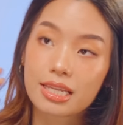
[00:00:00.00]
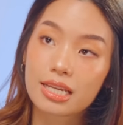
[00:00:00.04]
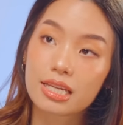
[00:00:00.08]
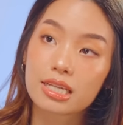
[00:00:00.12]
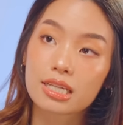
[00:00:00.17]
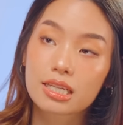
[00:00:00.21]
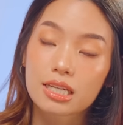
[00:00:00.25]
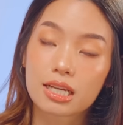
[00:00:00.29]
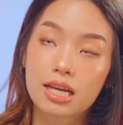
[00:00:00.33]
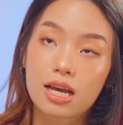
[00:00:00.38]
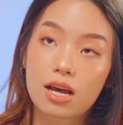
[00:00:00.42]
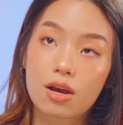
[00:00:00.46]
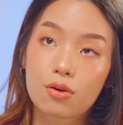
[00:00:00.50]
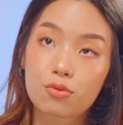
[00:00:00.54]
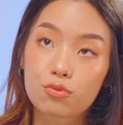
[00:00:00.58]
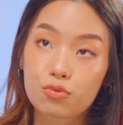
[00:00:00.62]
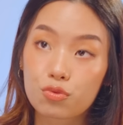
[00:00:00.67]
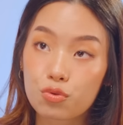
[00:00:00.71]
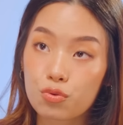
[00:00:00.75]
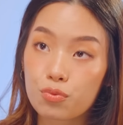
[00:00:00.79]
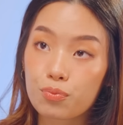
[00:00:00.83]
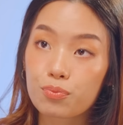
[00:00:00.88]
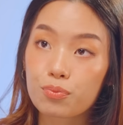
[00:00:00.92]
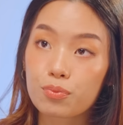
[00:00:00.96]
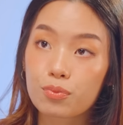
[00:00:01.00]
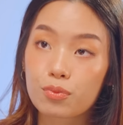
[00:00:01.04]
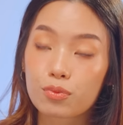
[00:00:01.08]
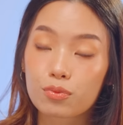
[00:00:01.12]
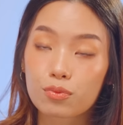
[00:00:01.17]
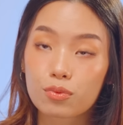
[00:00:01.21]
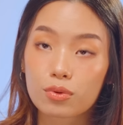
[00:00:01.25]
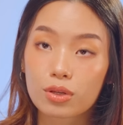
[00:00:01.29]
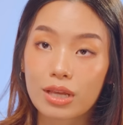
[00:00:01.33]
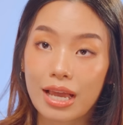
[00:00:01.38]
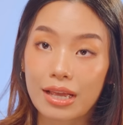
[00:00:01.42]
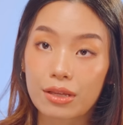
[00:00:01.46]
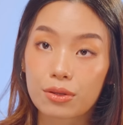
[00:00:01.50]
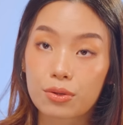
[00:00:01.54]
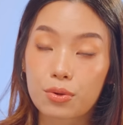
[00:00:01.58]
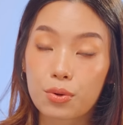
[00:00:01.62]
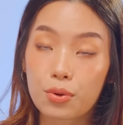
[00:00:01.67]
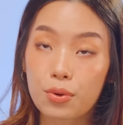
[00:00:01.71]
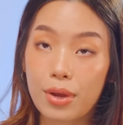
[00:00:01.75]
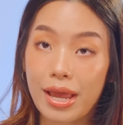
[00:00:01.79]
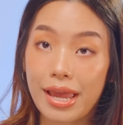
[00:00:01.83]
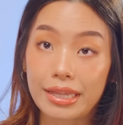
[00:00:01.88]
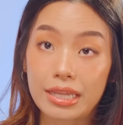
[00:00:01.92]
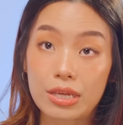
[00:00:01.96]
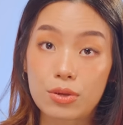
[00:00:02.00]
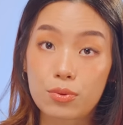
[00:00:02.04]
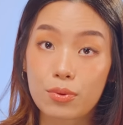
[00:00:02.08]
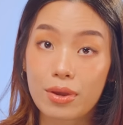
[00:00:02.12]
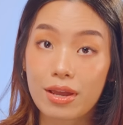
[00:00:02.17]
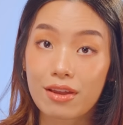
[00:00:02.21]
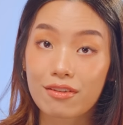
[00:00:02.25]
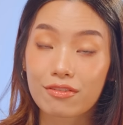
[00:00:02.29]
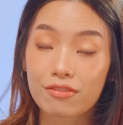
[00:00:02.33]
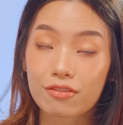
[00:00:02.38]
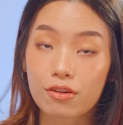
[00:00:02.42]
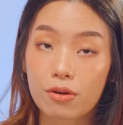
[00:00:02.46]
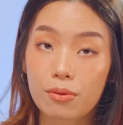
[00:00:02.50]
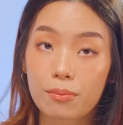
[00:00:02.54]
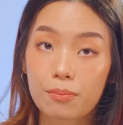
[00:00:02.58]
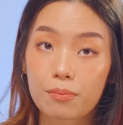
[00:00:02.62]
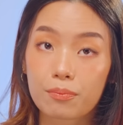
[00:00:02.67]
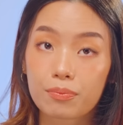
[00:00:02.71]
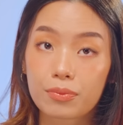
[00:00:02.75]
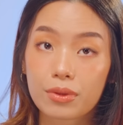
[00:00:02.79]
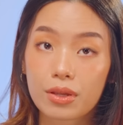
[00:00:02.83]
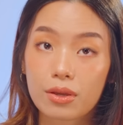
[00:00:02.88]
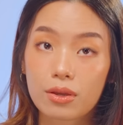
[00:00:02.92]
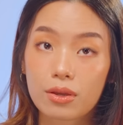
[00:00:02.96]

think a room can go anywhere from